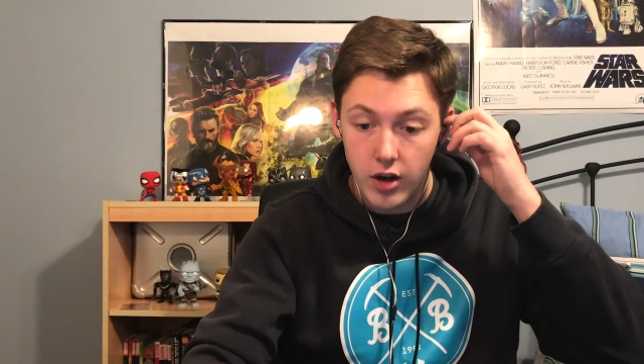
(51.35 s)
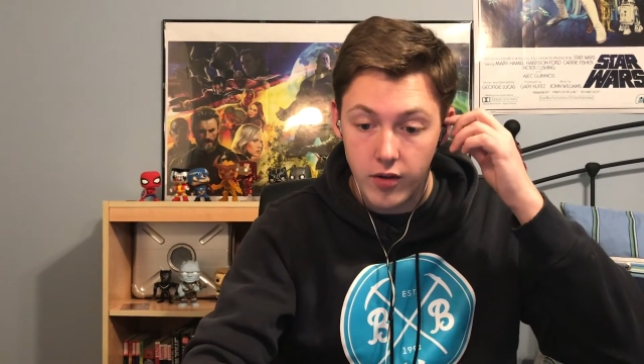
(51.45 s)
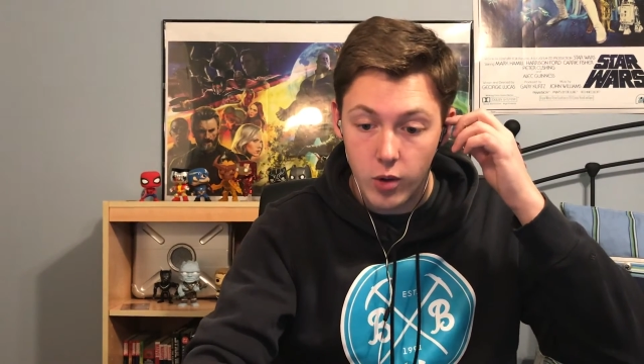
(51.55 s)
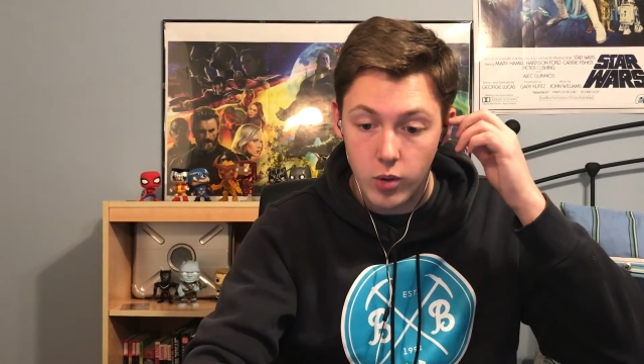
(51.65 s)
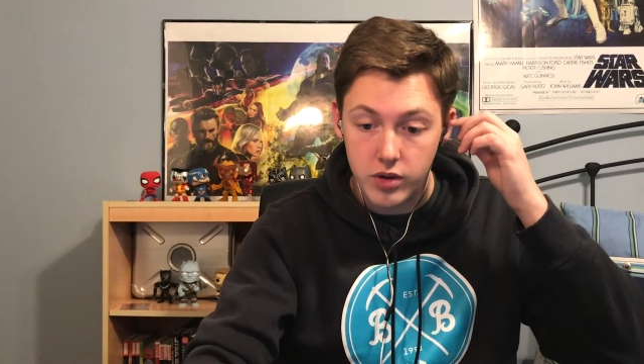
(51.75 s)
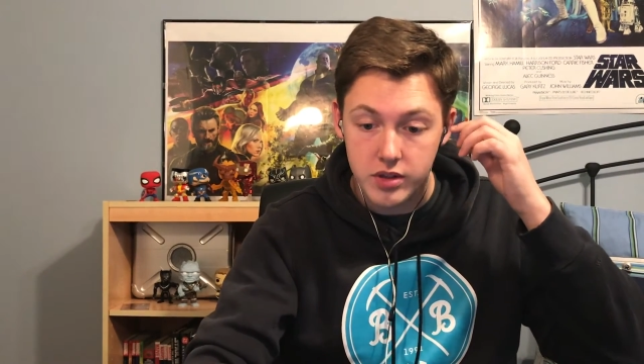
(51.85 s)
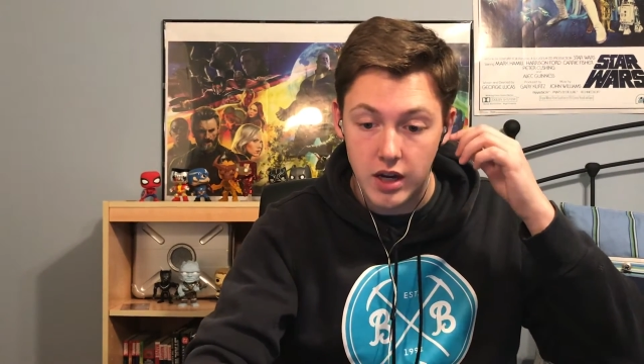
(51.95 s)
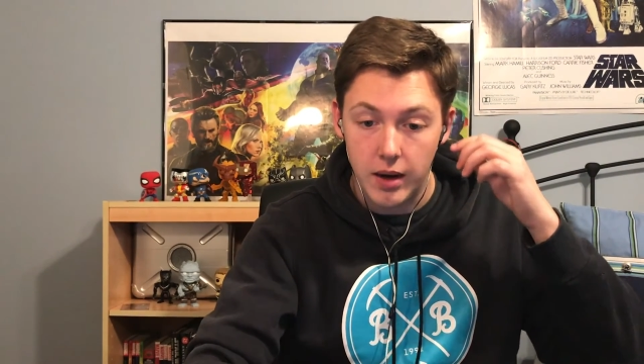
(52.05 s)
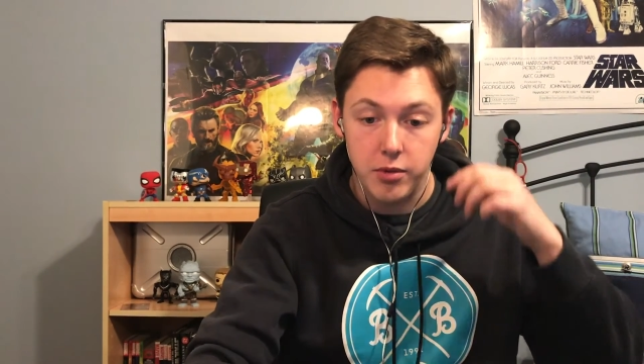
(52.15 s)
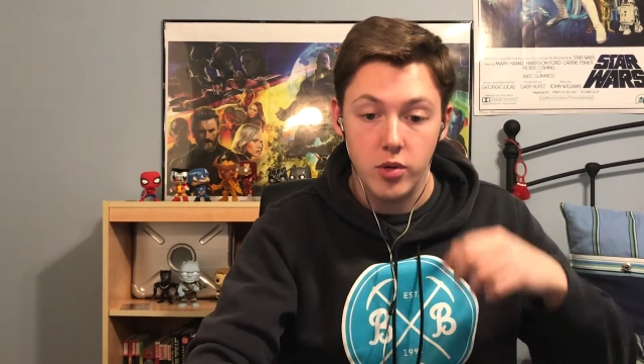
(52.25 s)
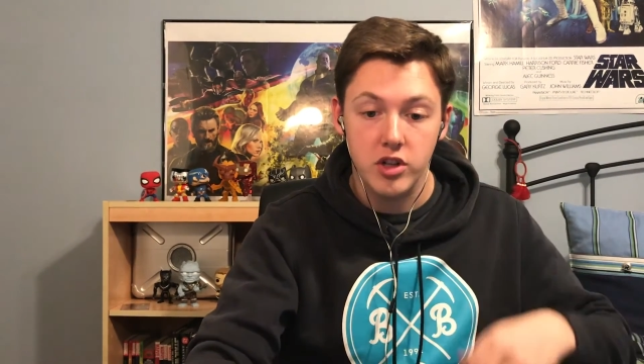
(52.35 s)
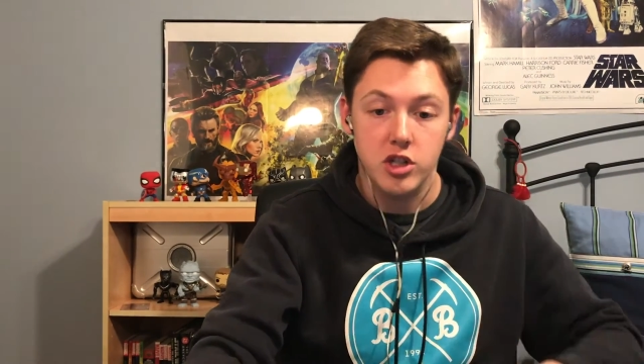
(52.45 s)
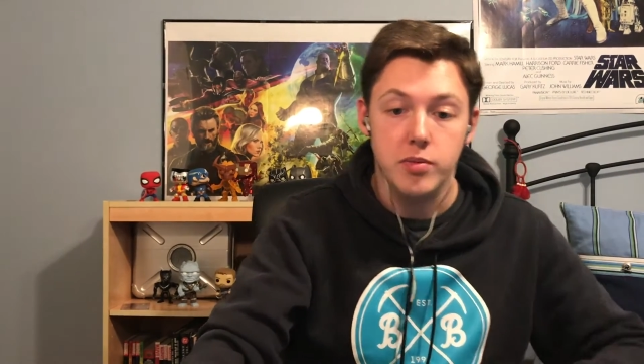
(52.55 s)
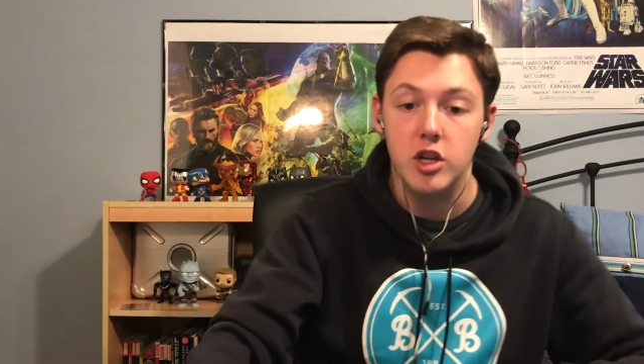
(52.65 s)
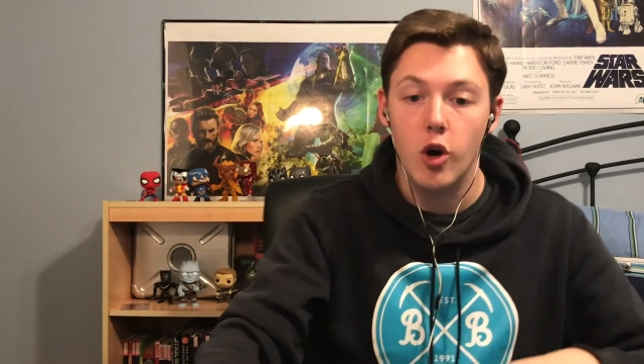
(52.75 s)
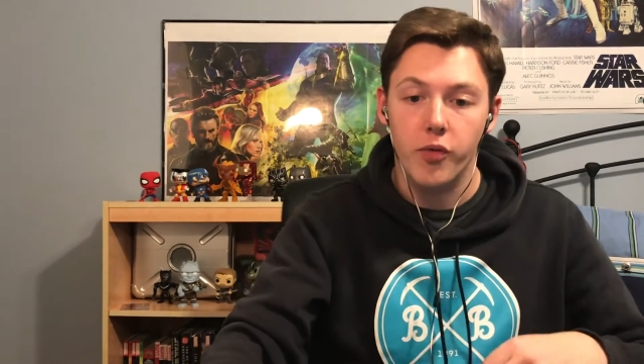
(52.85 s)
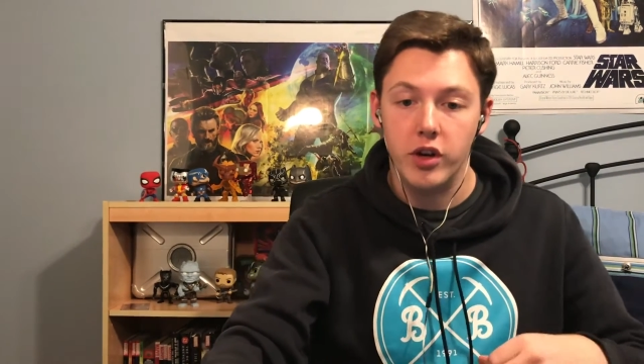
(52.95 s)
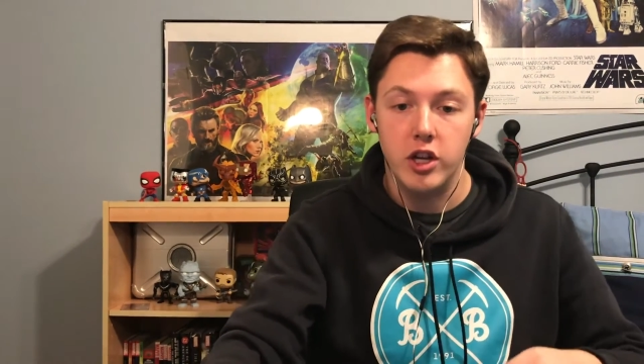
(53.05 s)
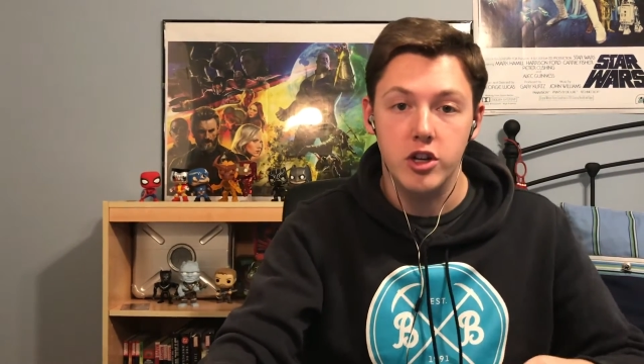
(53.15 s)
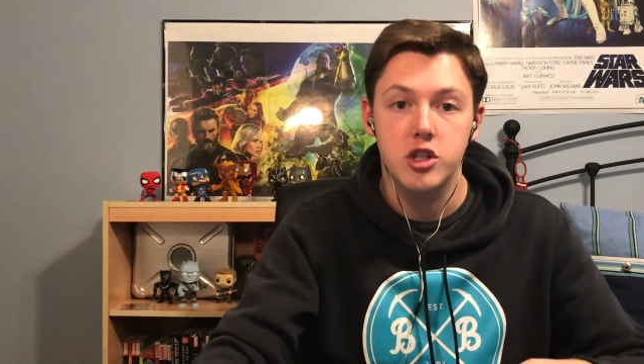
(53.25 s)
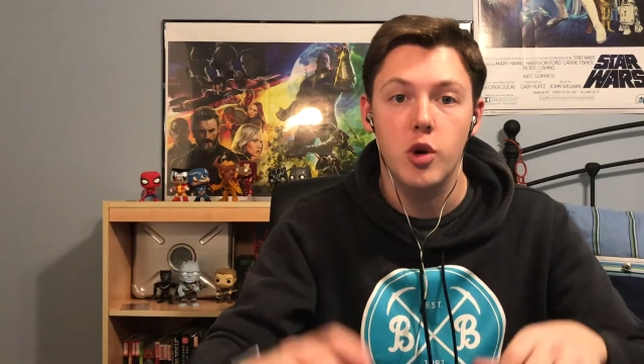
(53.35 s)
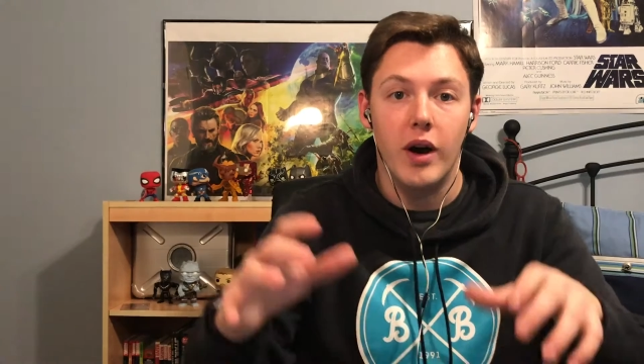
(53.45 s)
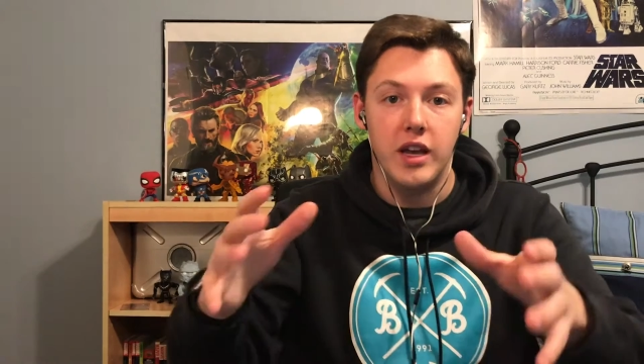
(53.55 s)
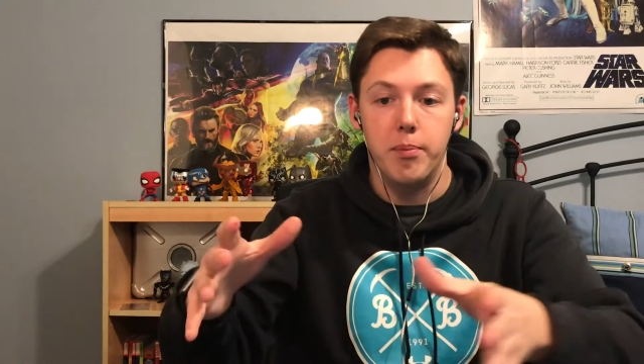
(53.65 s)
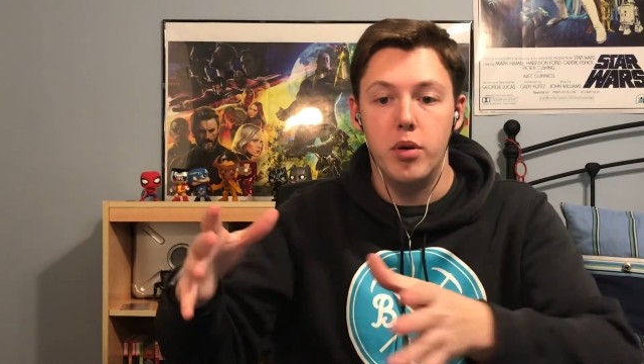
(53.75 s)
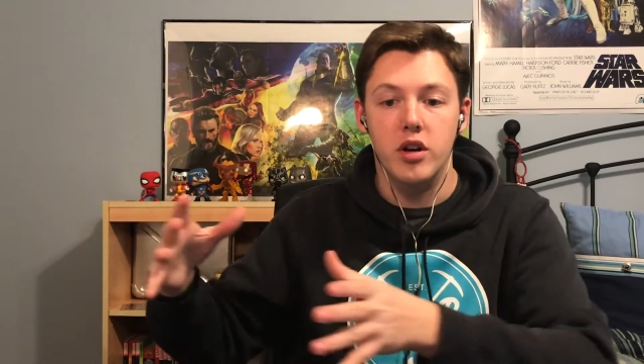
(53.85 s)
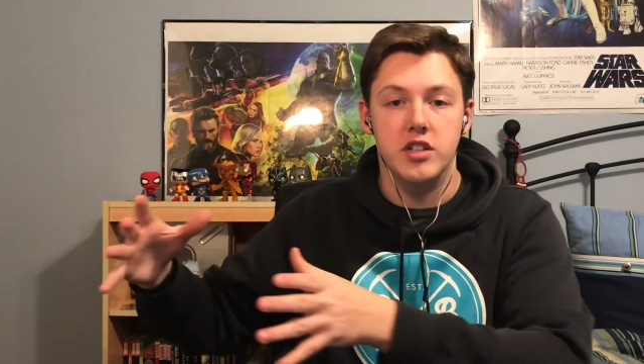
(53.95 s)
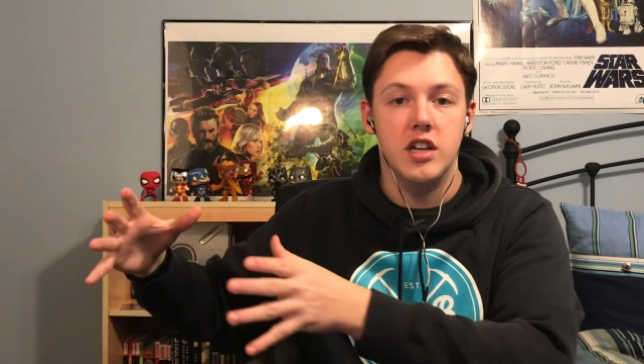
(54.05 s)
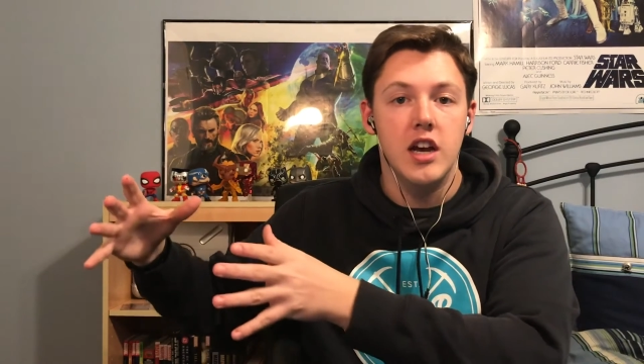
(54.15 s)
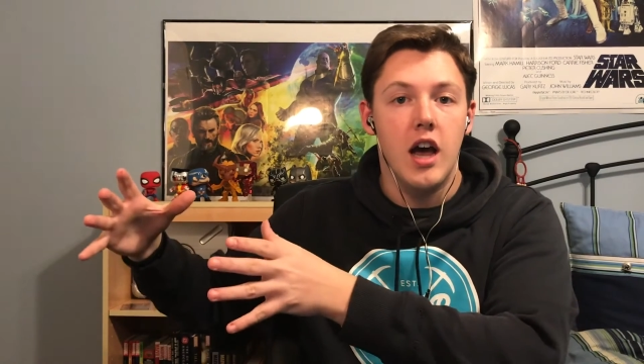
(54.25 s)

Of course, I'm going to be over here so I can put